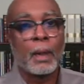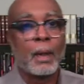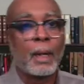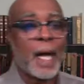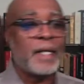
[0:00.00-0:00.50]

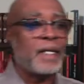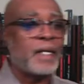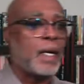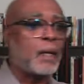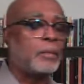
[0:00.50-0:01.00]
I need
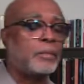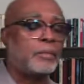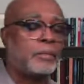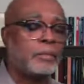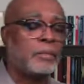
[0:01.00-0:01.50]
help.
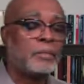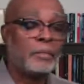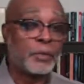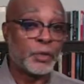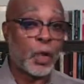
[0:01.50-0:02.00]

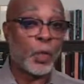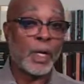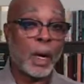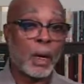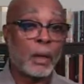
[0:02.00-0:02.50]
Don't
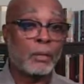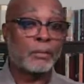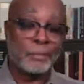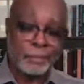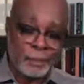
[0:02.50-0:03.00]
we all?
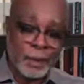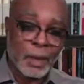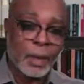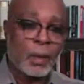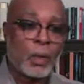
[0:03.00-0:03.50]

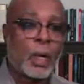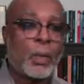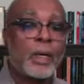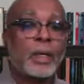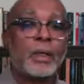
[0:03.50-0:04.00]
Well,
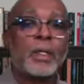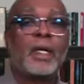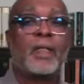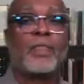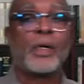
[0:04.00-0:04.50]
we're going to
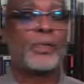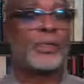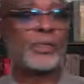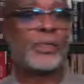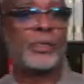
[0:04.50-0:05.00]
look at
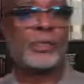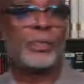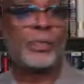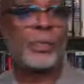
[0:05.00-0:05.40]
those who